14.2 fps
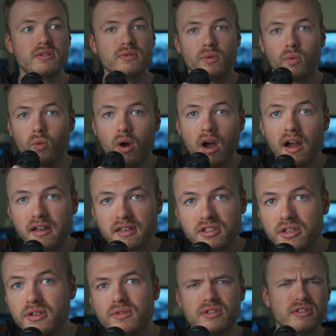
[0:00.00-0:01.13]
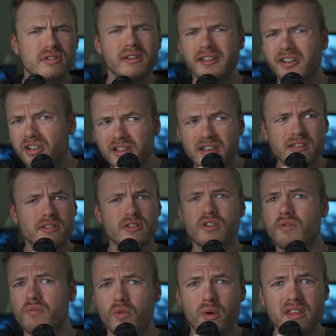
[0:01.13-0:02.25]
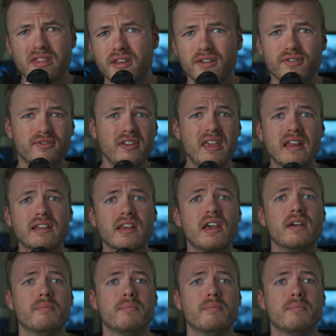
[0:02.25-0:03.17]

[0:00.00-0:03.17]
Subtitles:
walk to literally zoom with your feet.